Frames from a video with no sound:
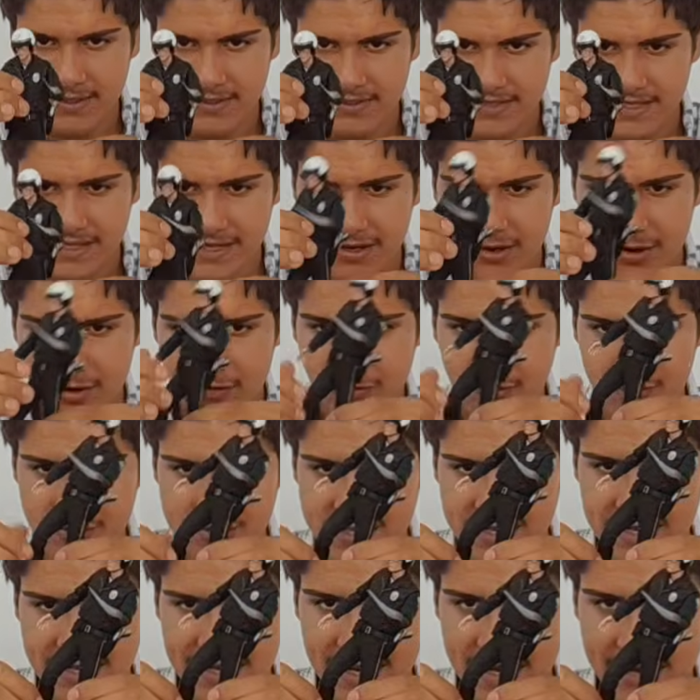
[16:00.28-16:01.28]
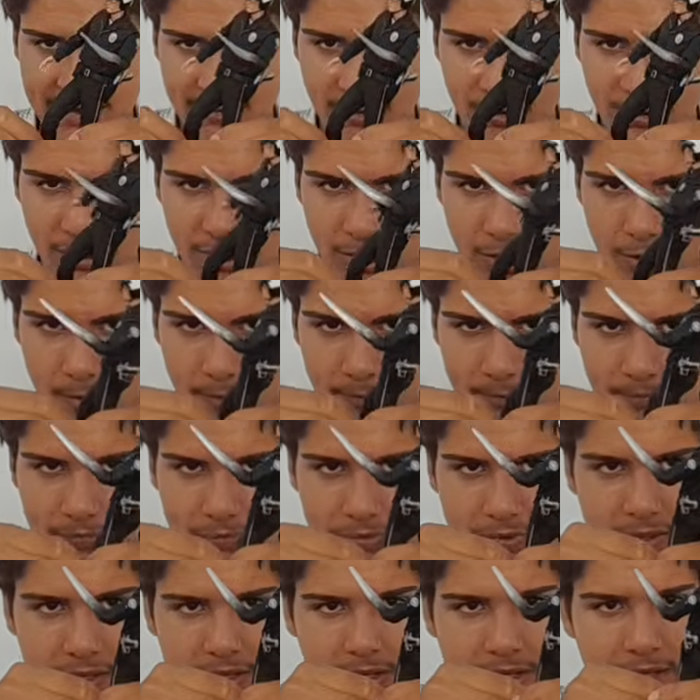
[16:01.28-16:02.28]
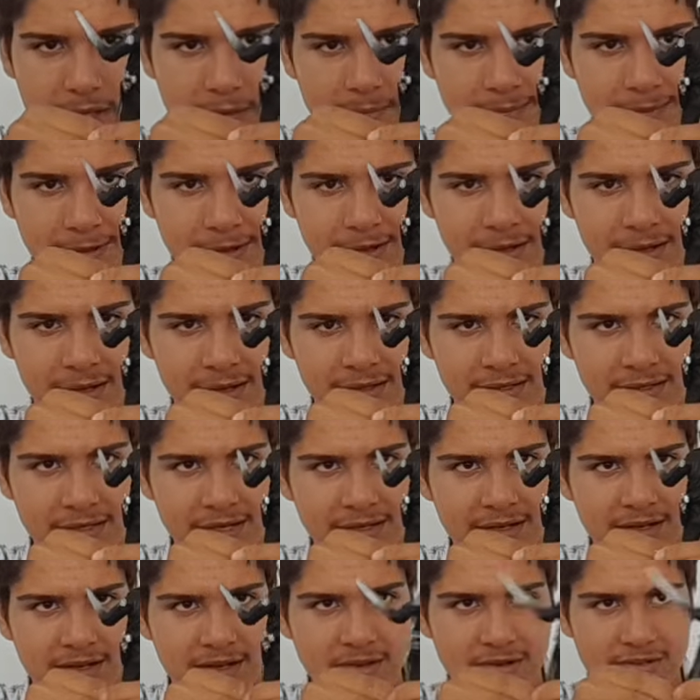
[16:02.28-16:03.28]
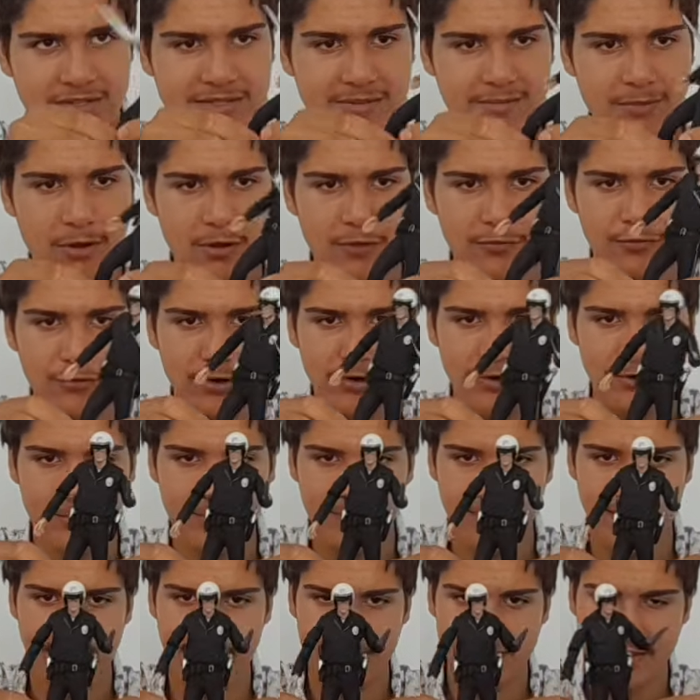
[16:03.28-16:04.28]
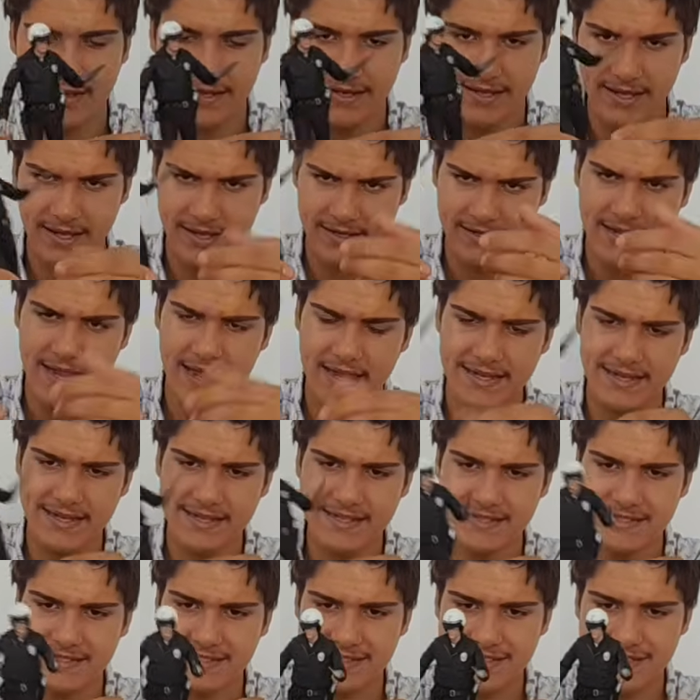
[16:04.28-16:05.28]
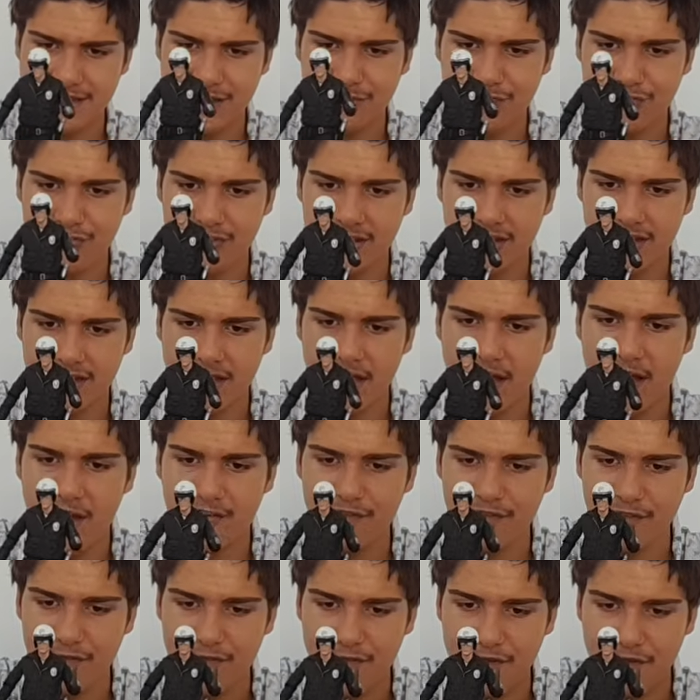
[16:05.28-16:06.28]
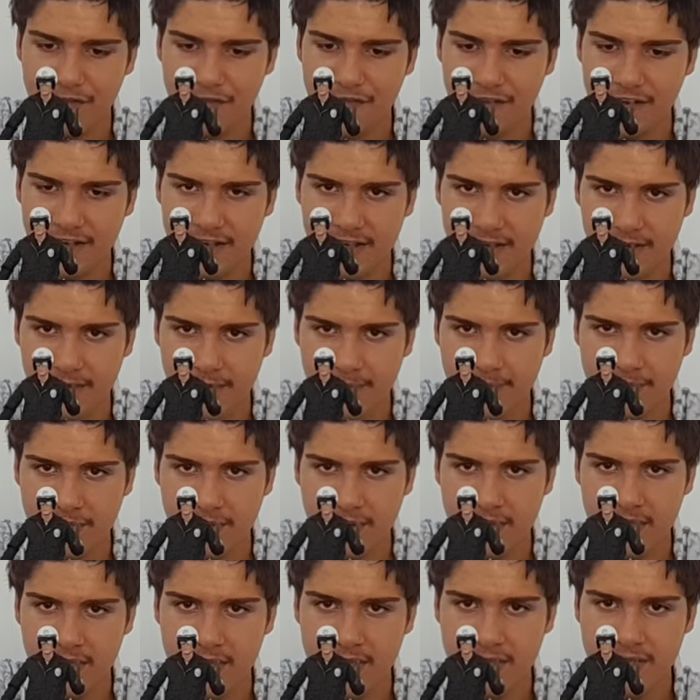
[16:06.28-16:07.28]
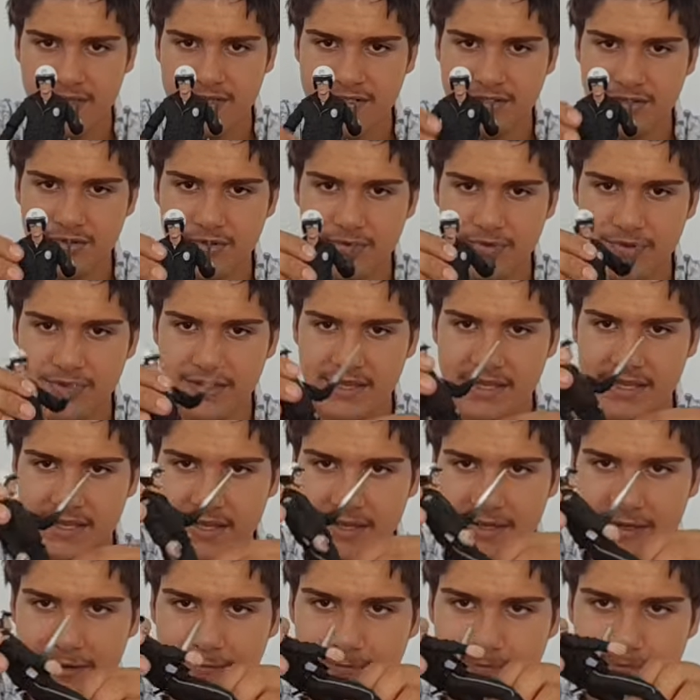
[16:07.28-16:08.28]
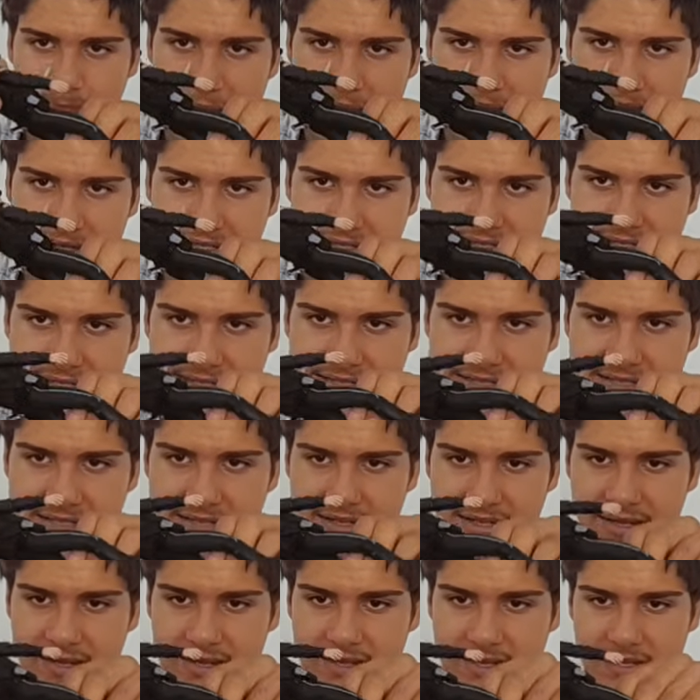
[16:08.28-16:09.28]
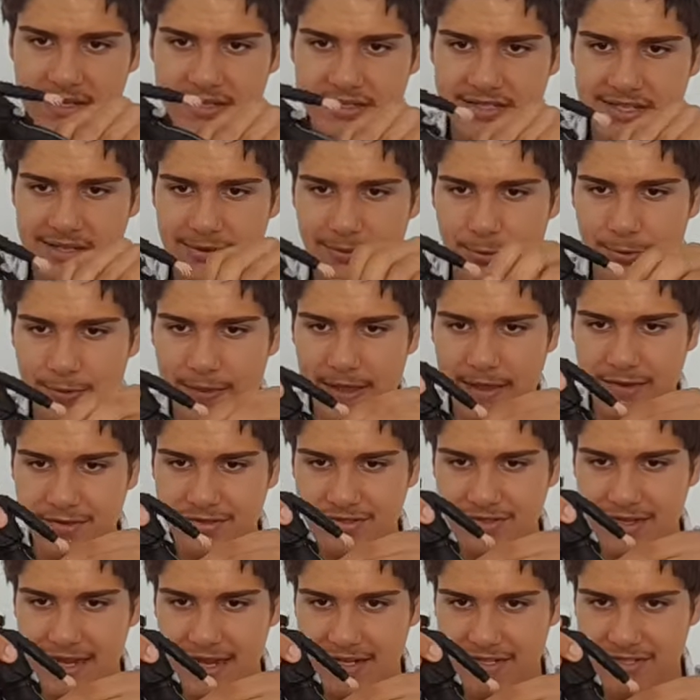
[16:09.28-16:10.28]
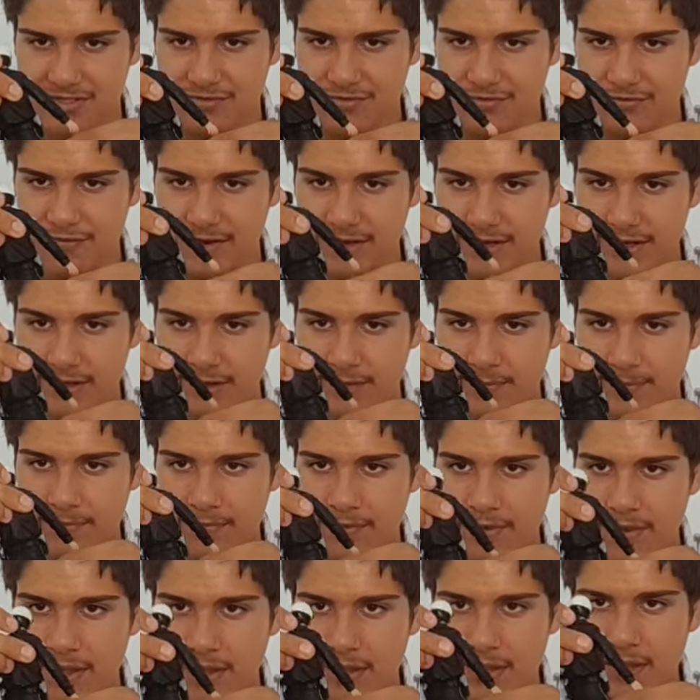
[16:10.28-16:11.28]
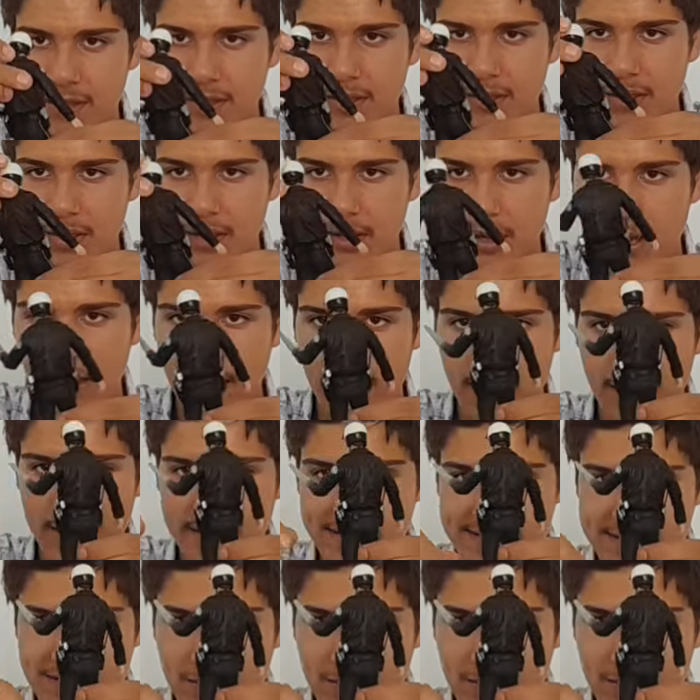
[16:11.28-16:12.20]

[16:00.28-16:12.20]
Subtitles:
Didn't know if I was going to get him or not, but kind of looked him over a little bit, and then yeah, he is different enough of a figure to the base T1000 action figure. He's